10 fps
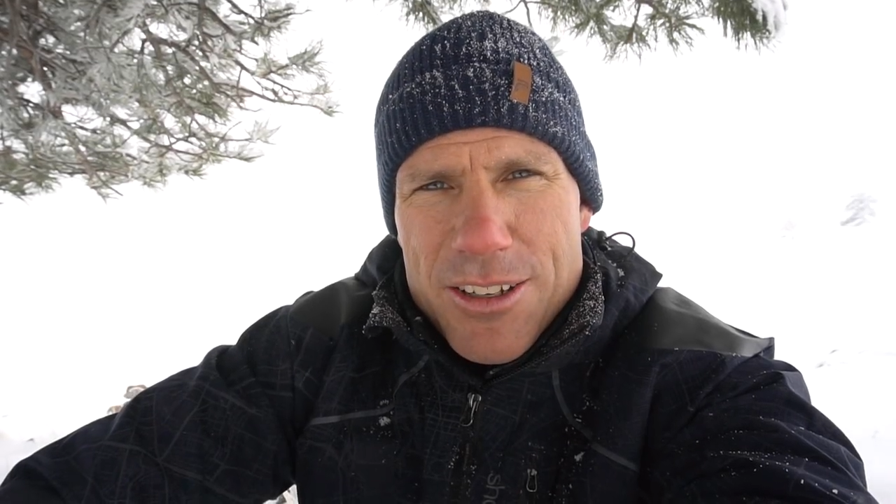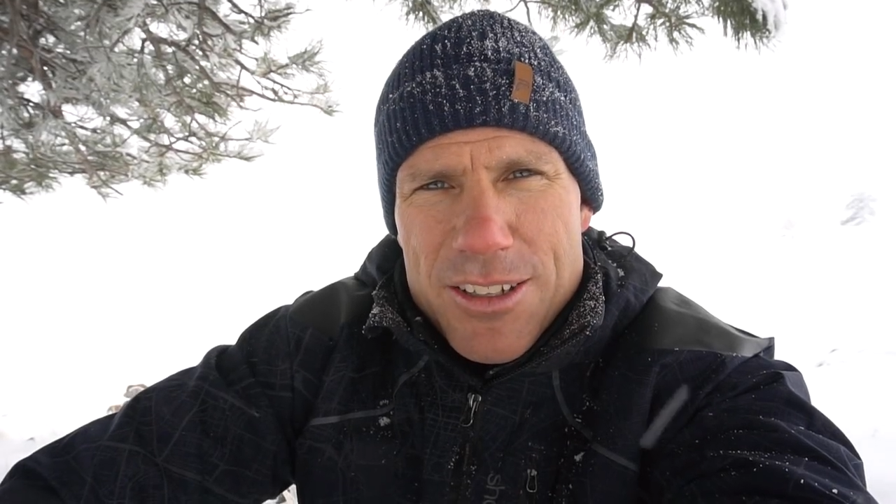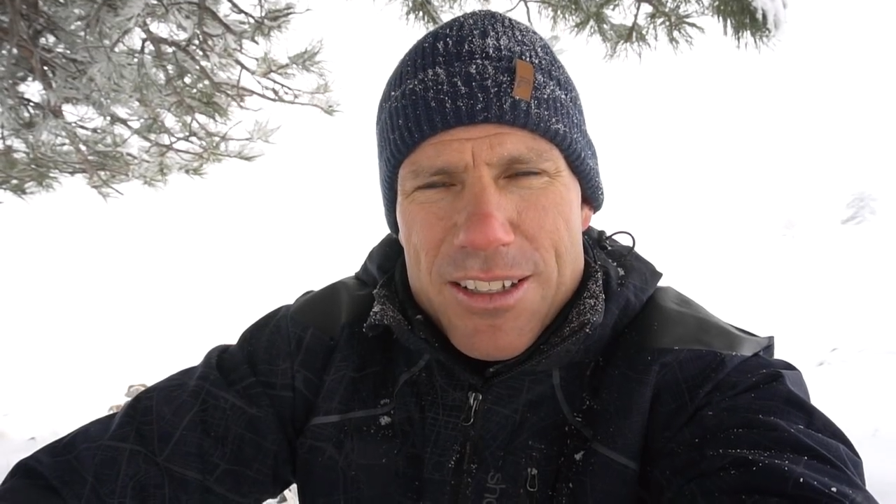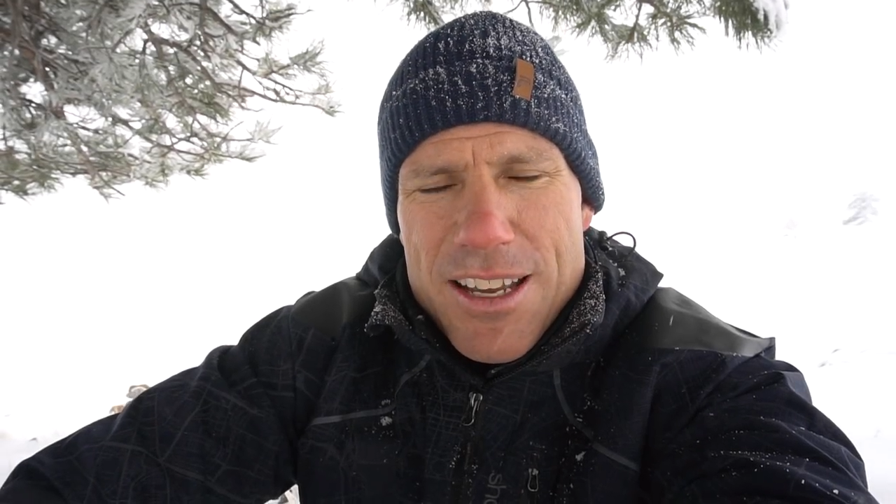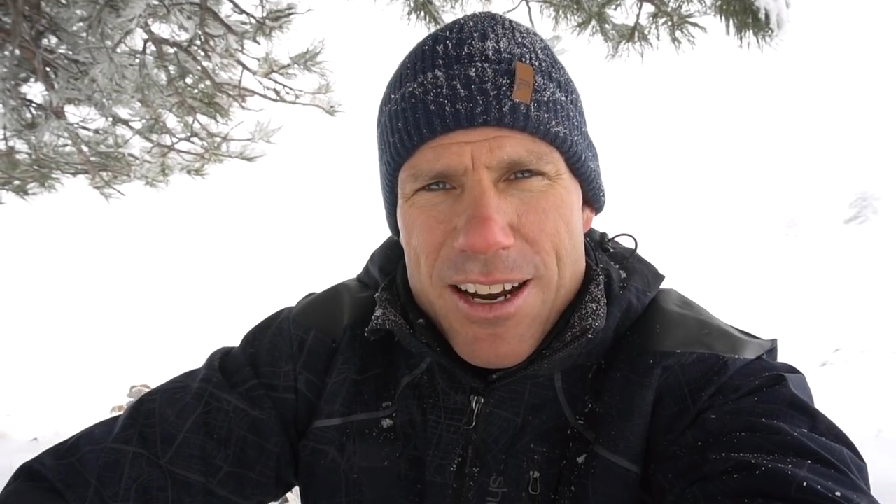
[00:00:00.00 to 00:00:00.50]

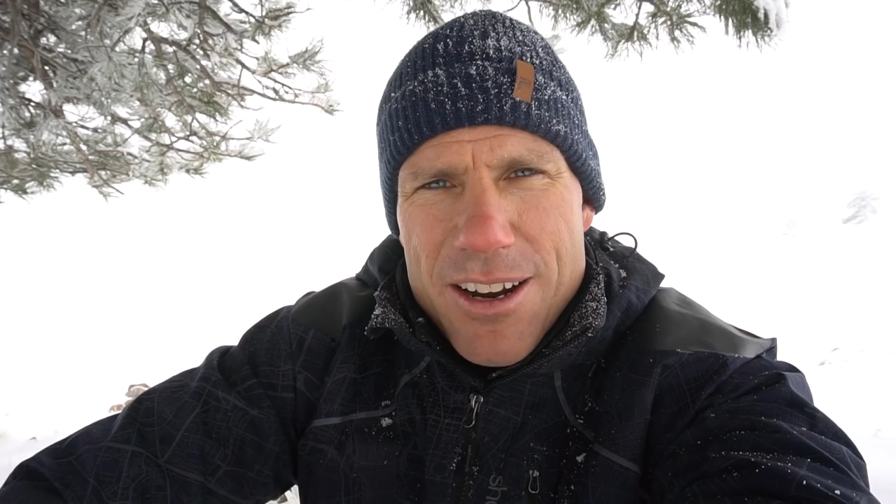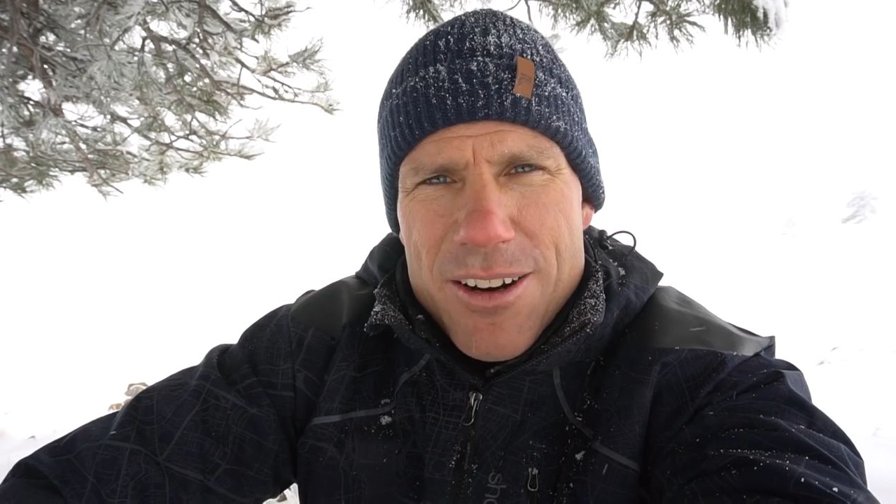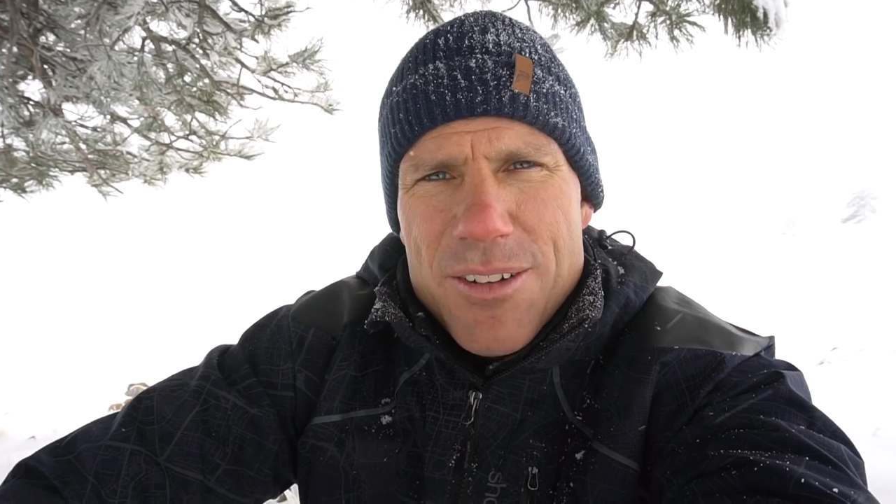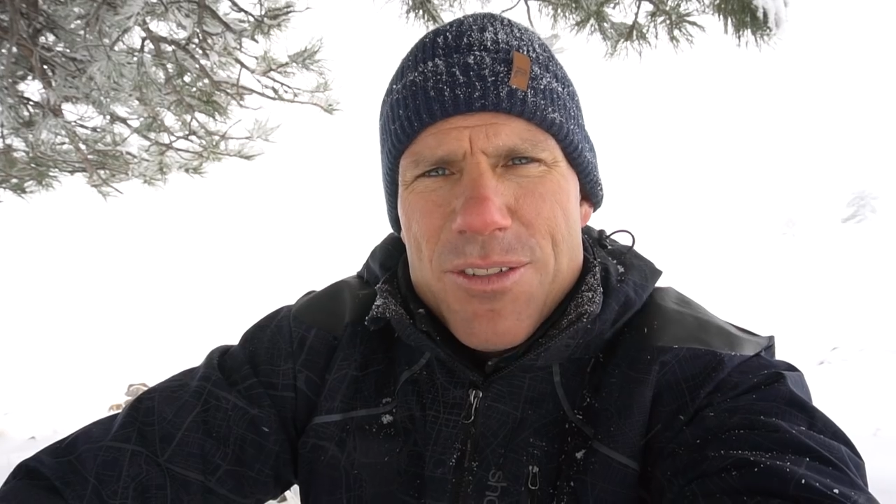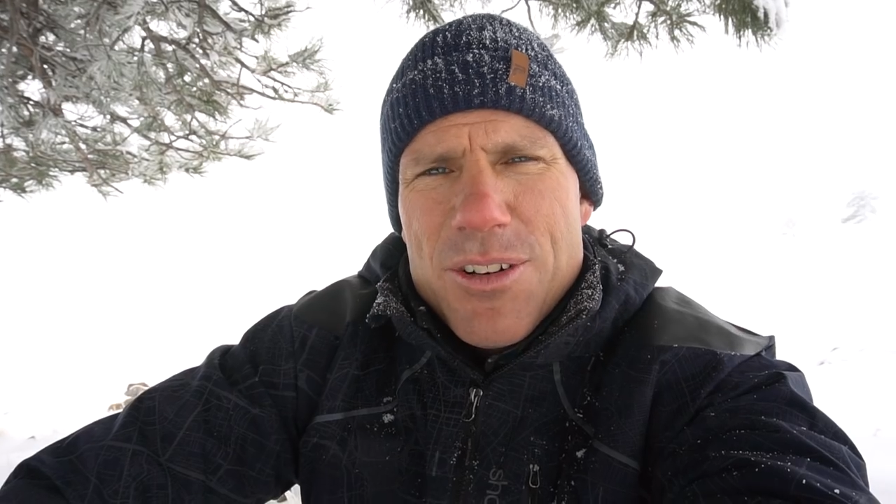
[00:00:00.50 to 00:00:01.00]
good care
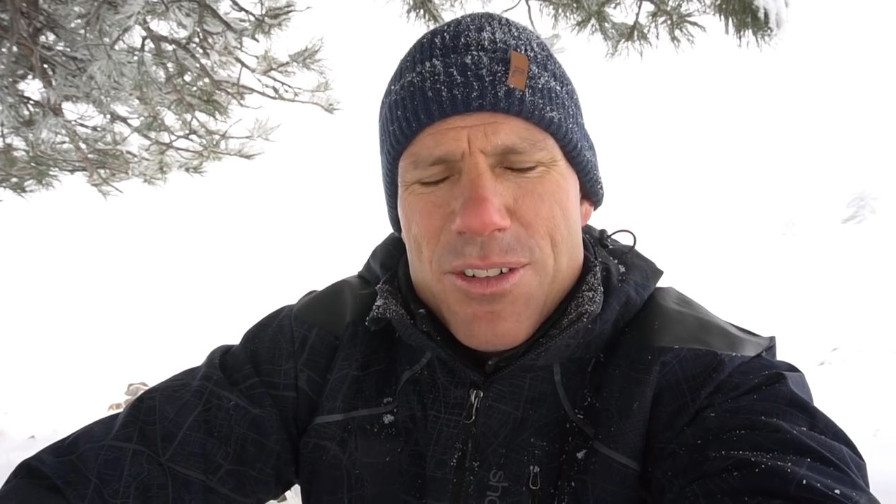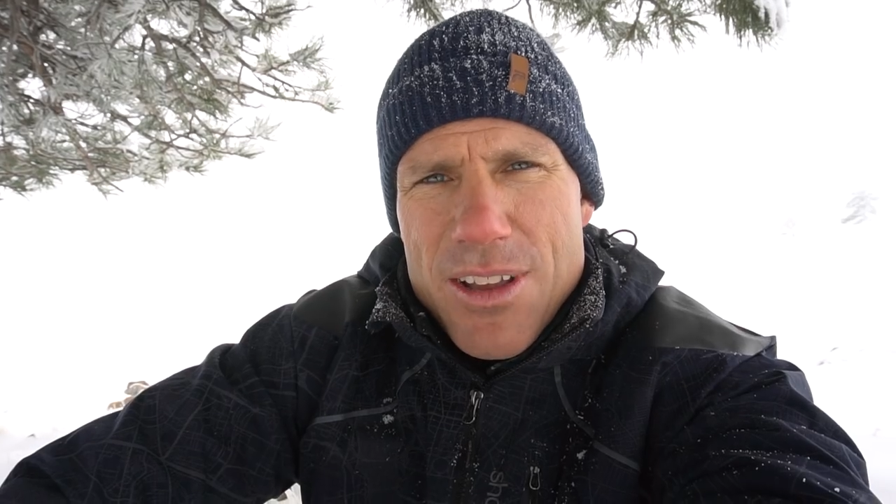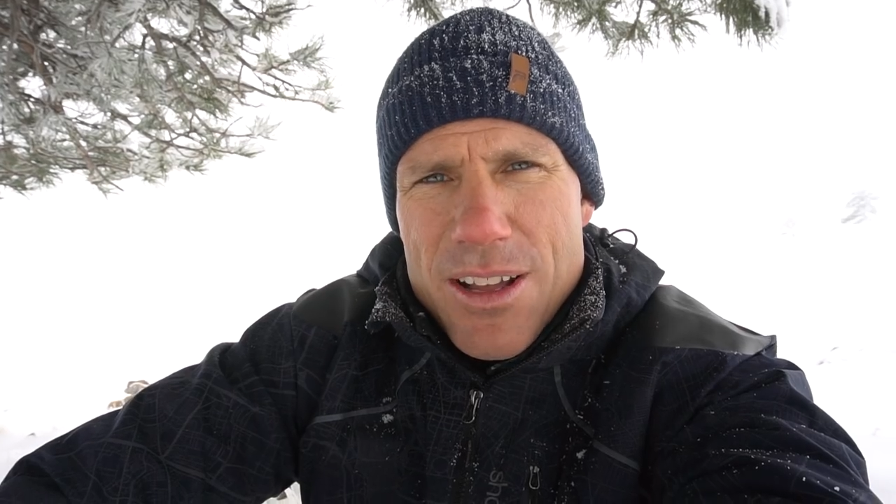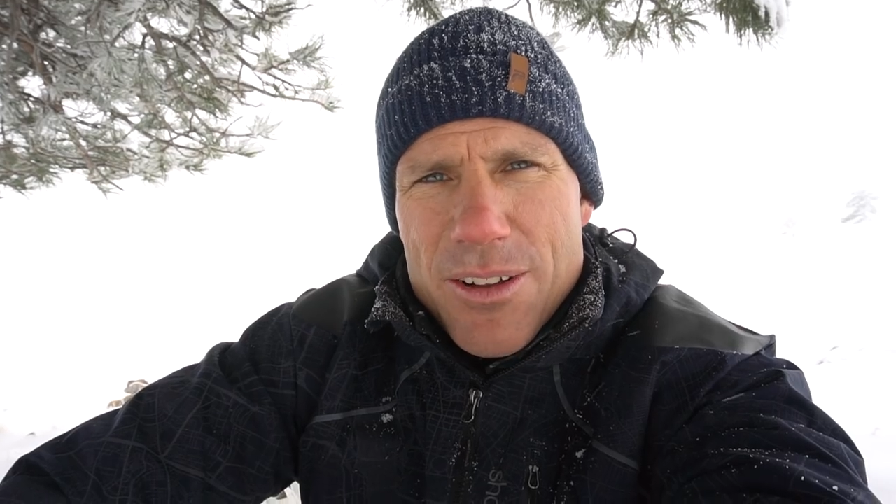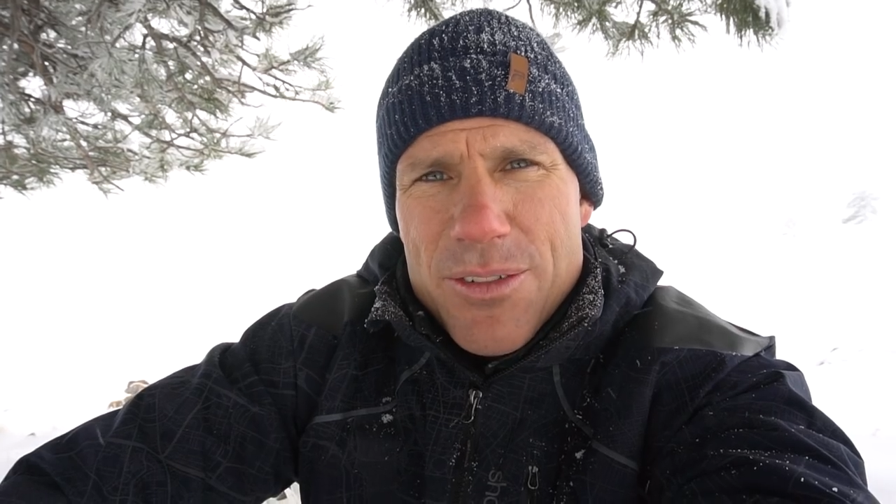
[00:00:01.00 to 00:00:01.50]
of
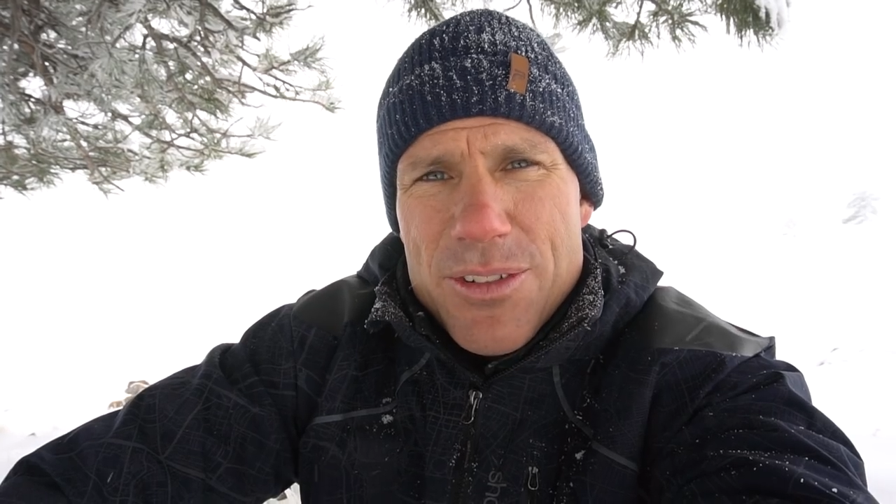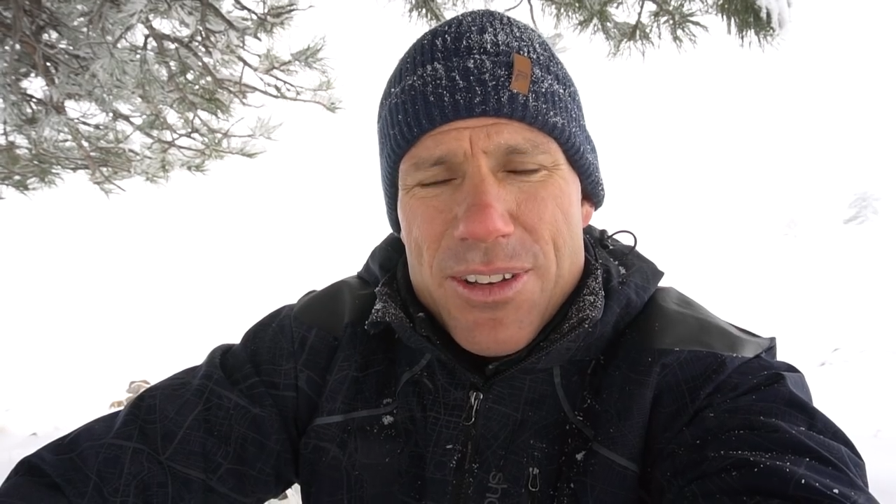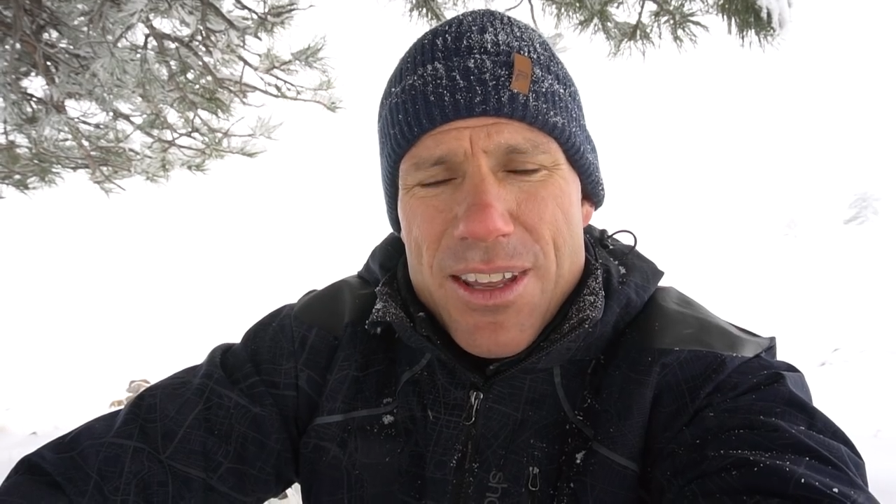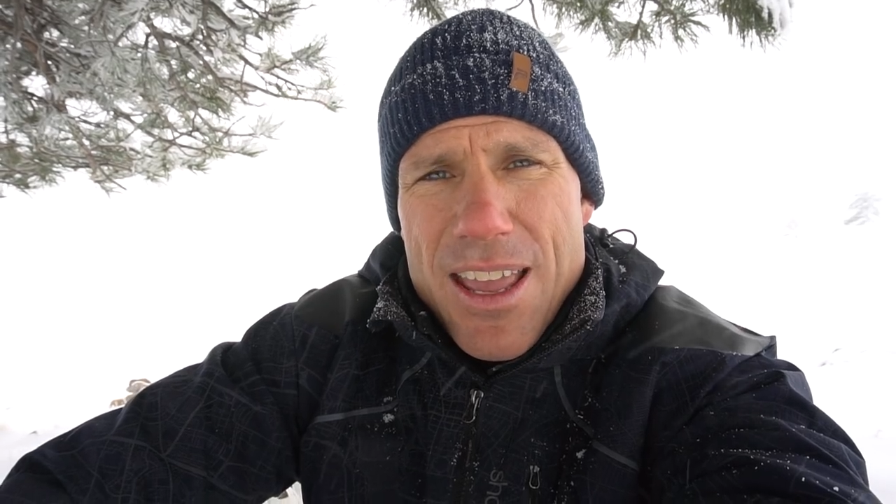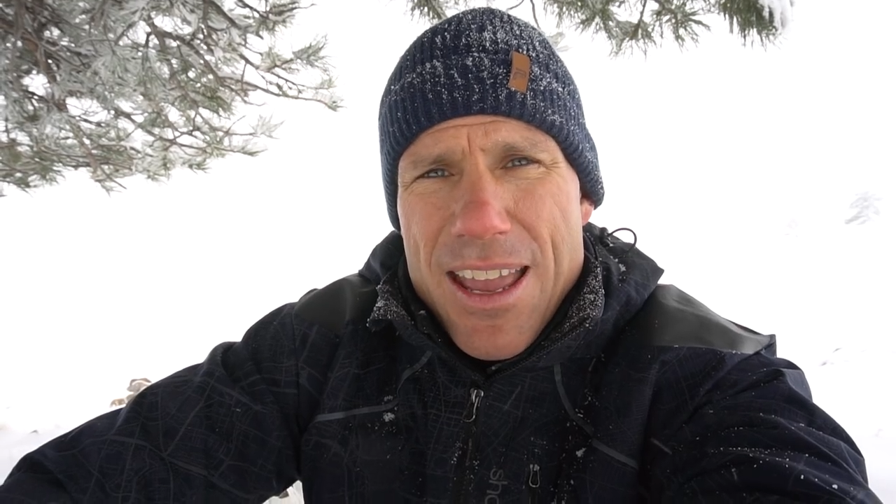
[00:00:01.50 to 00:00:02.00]
yourselves.